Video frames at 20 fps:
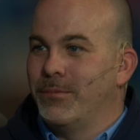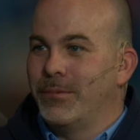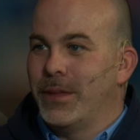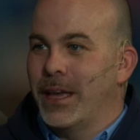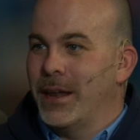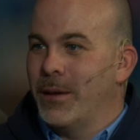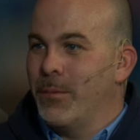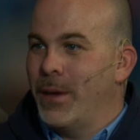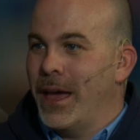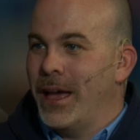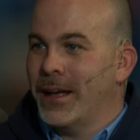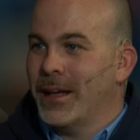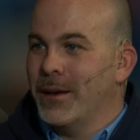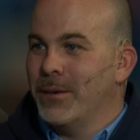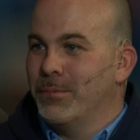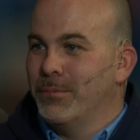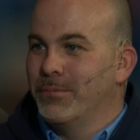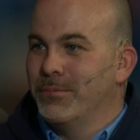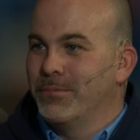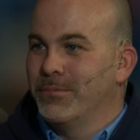data
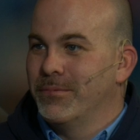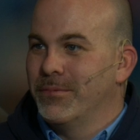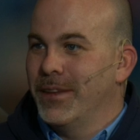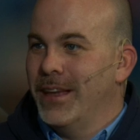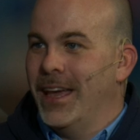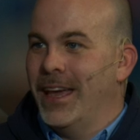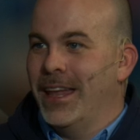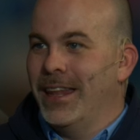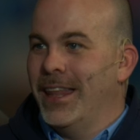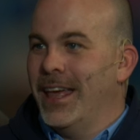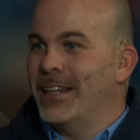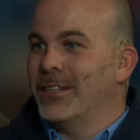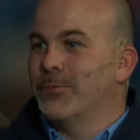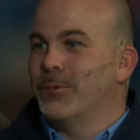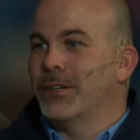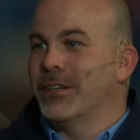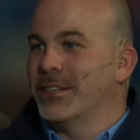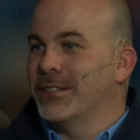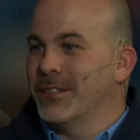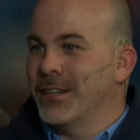backup, and that's
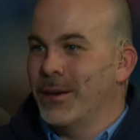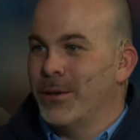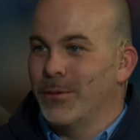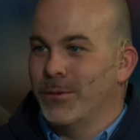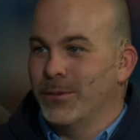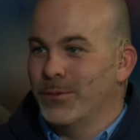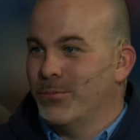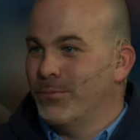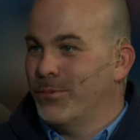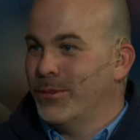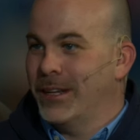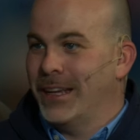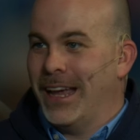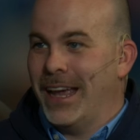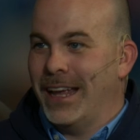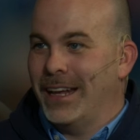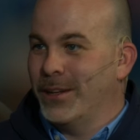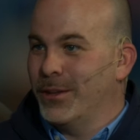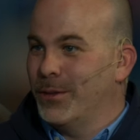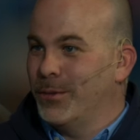because I was pretty
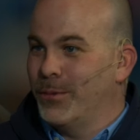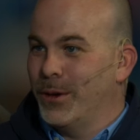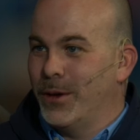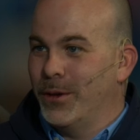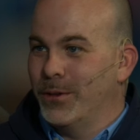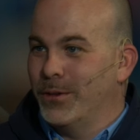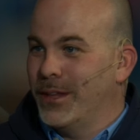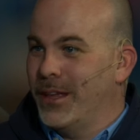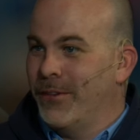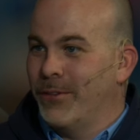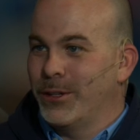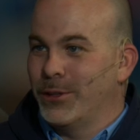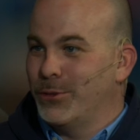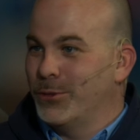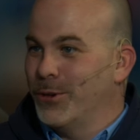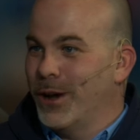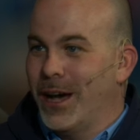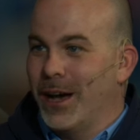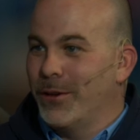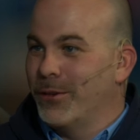anal about every
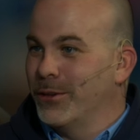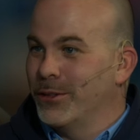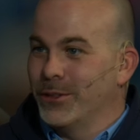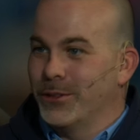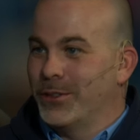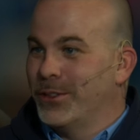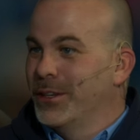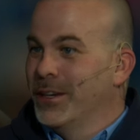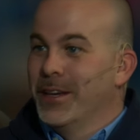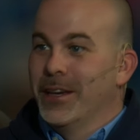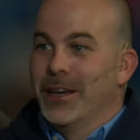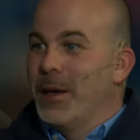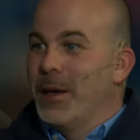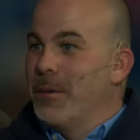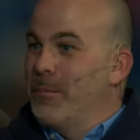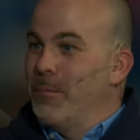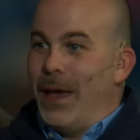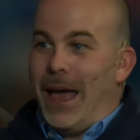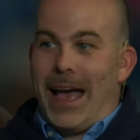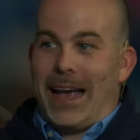two hours
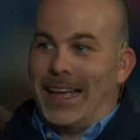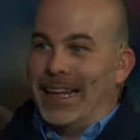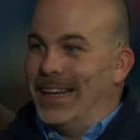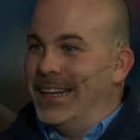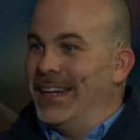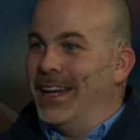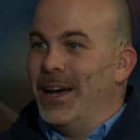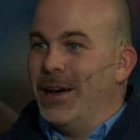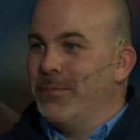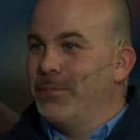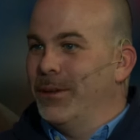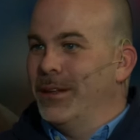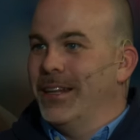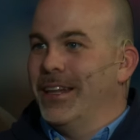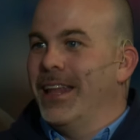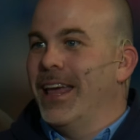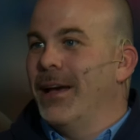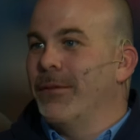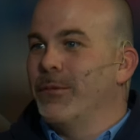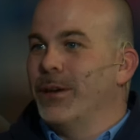backing it up and,
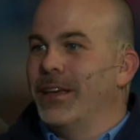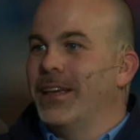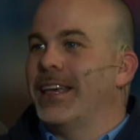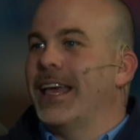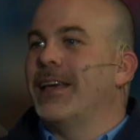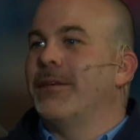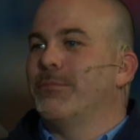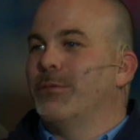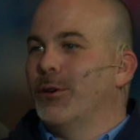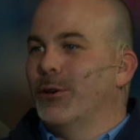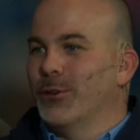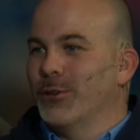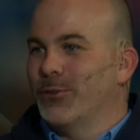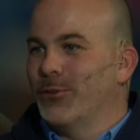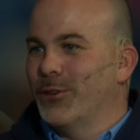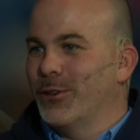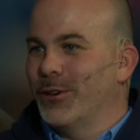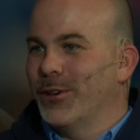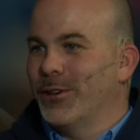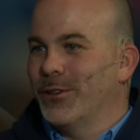and we keep those
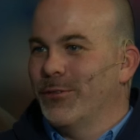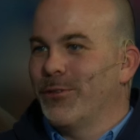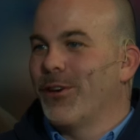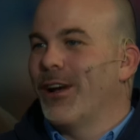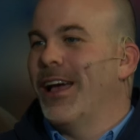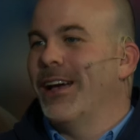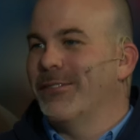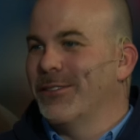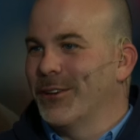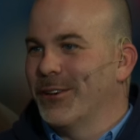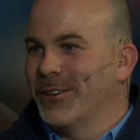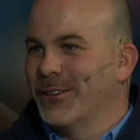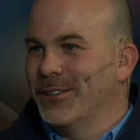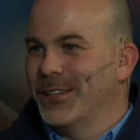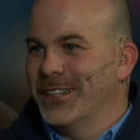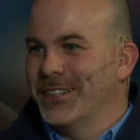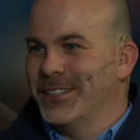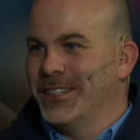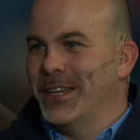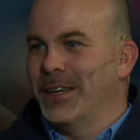for forever
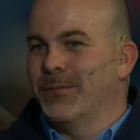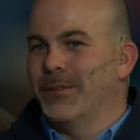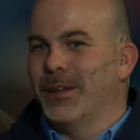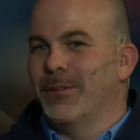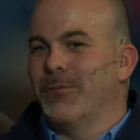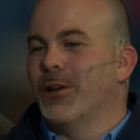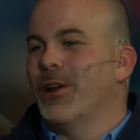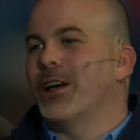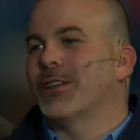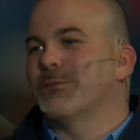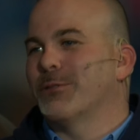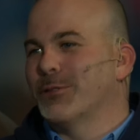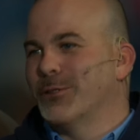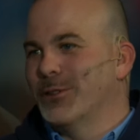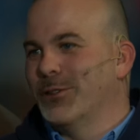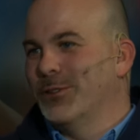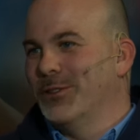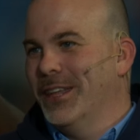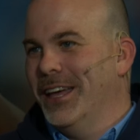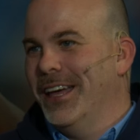it seemed and we're not supposed
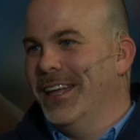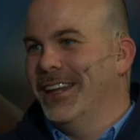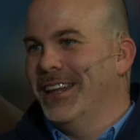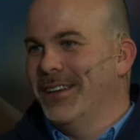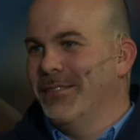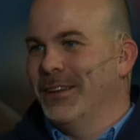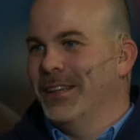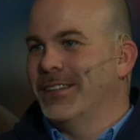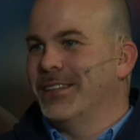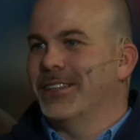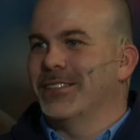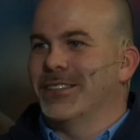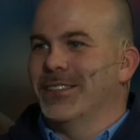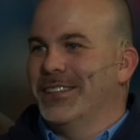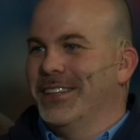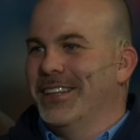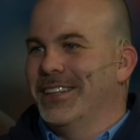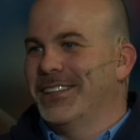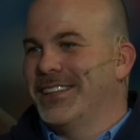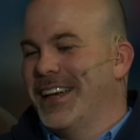to do that i mean it
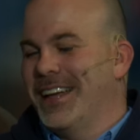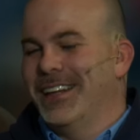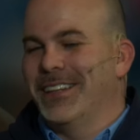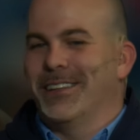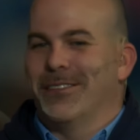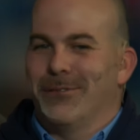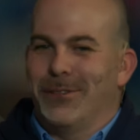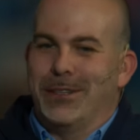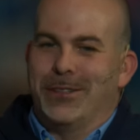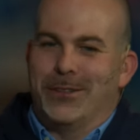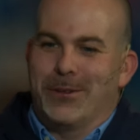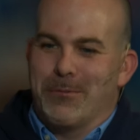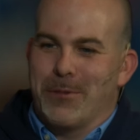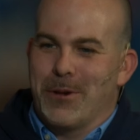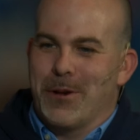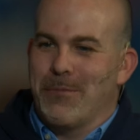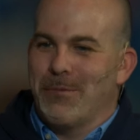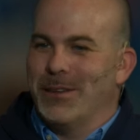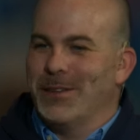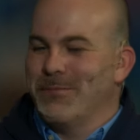doesn't it kind of defeats the
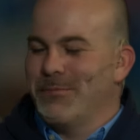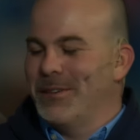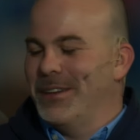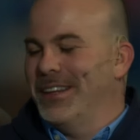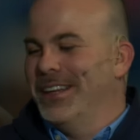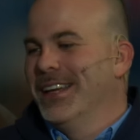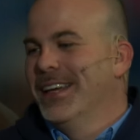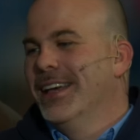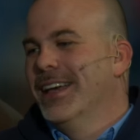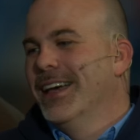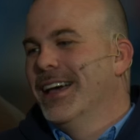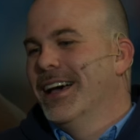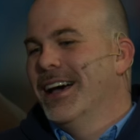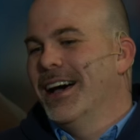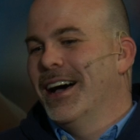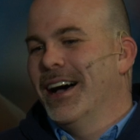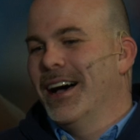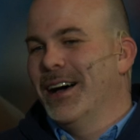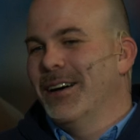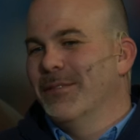purpose but
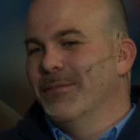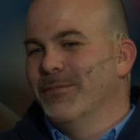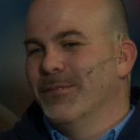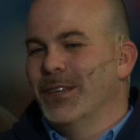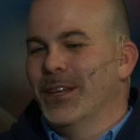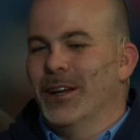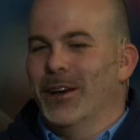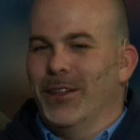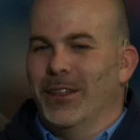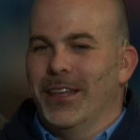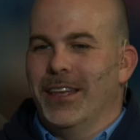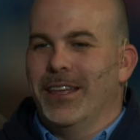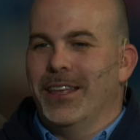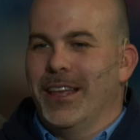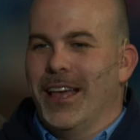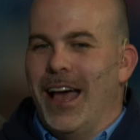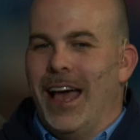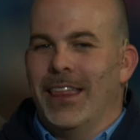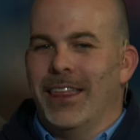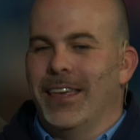um, you know the,
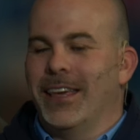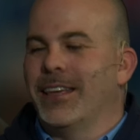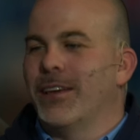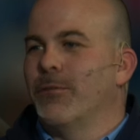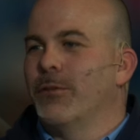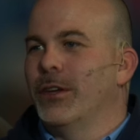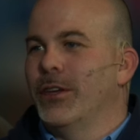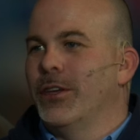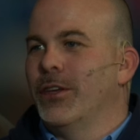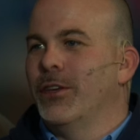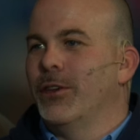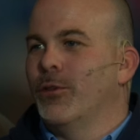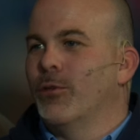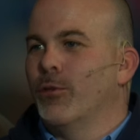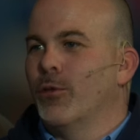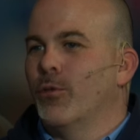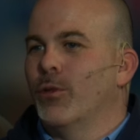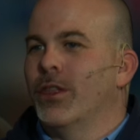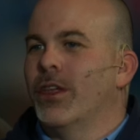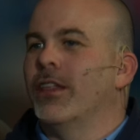i think we you,
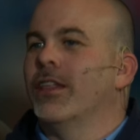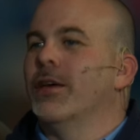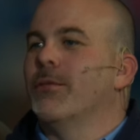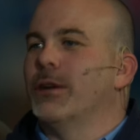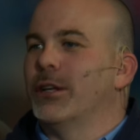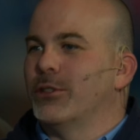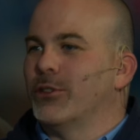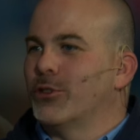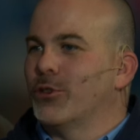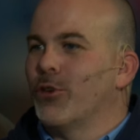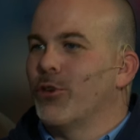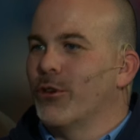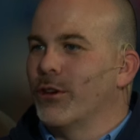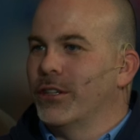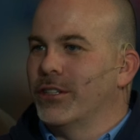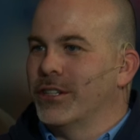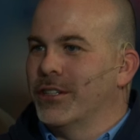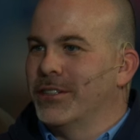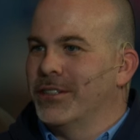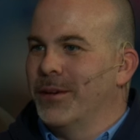with unlimited
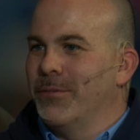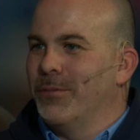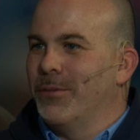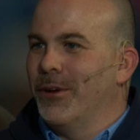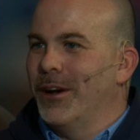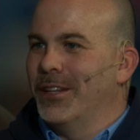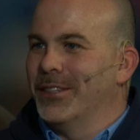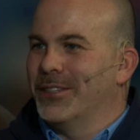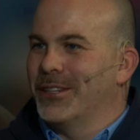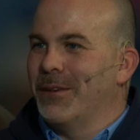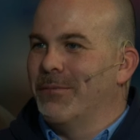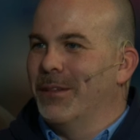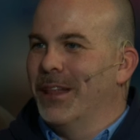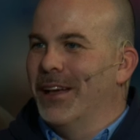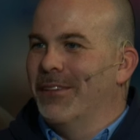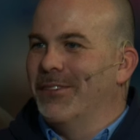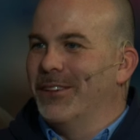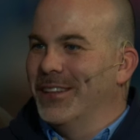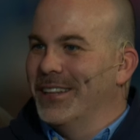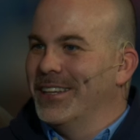storage at some on some
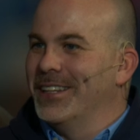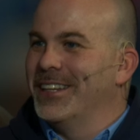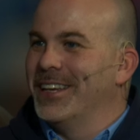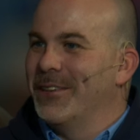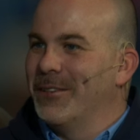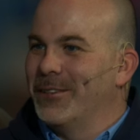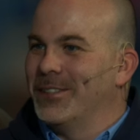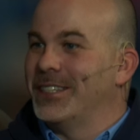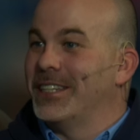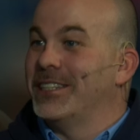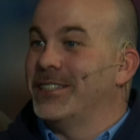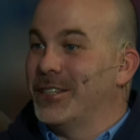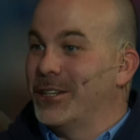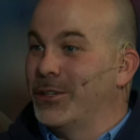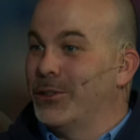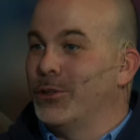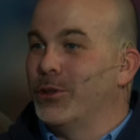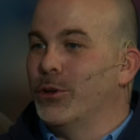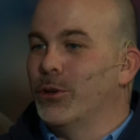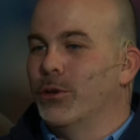level it, it, was easy
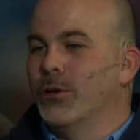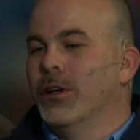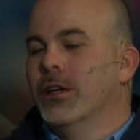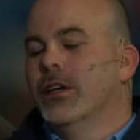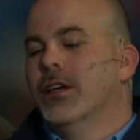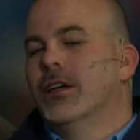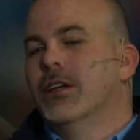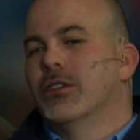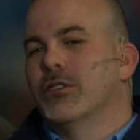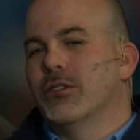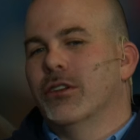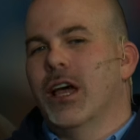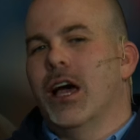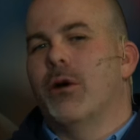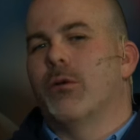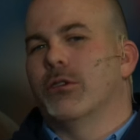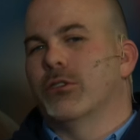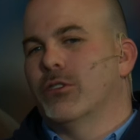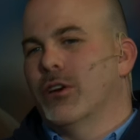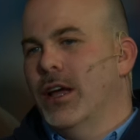to do so
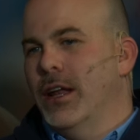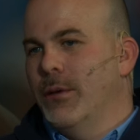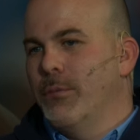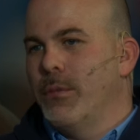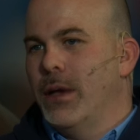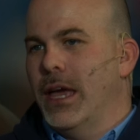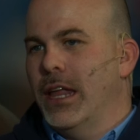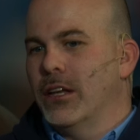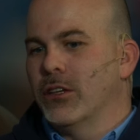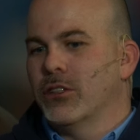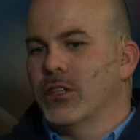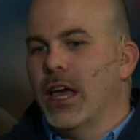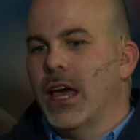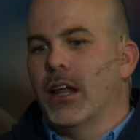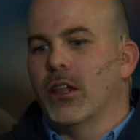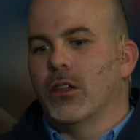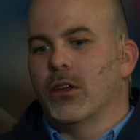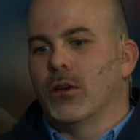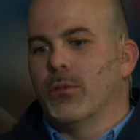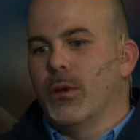now we're trying to manage that
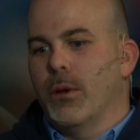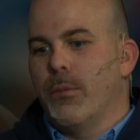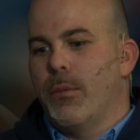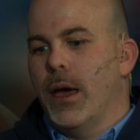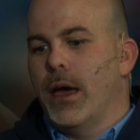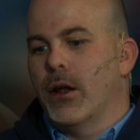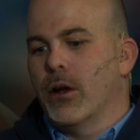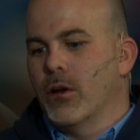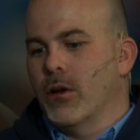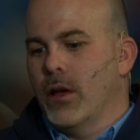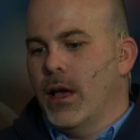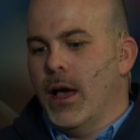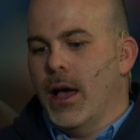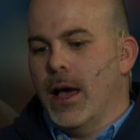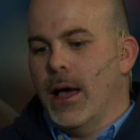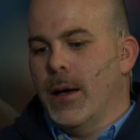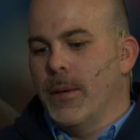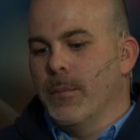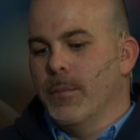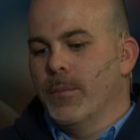a little bit better
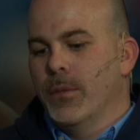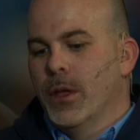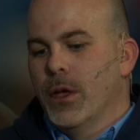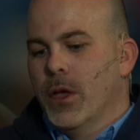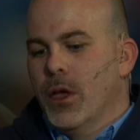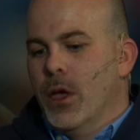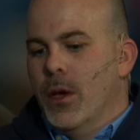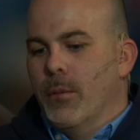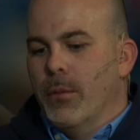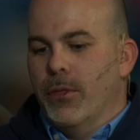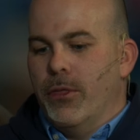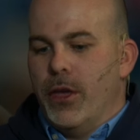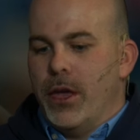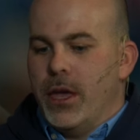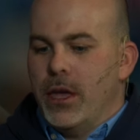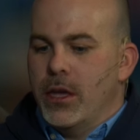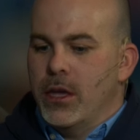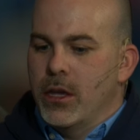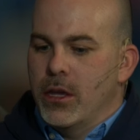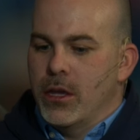um, but
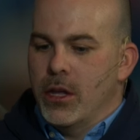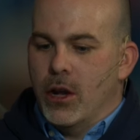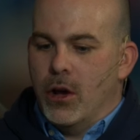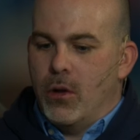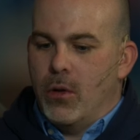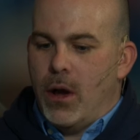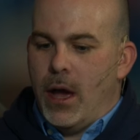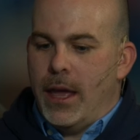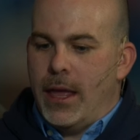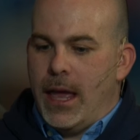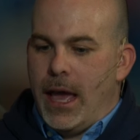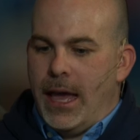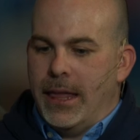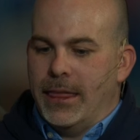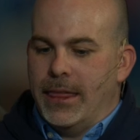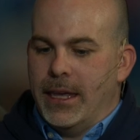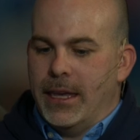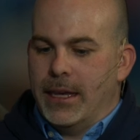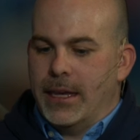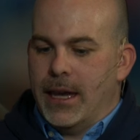they you know i, I
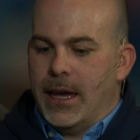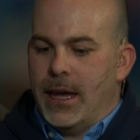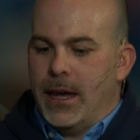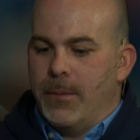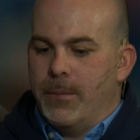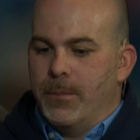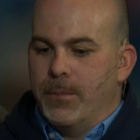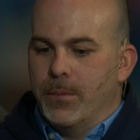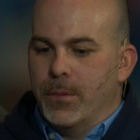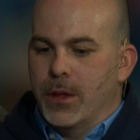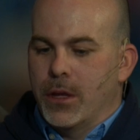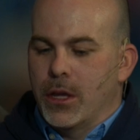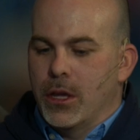think um,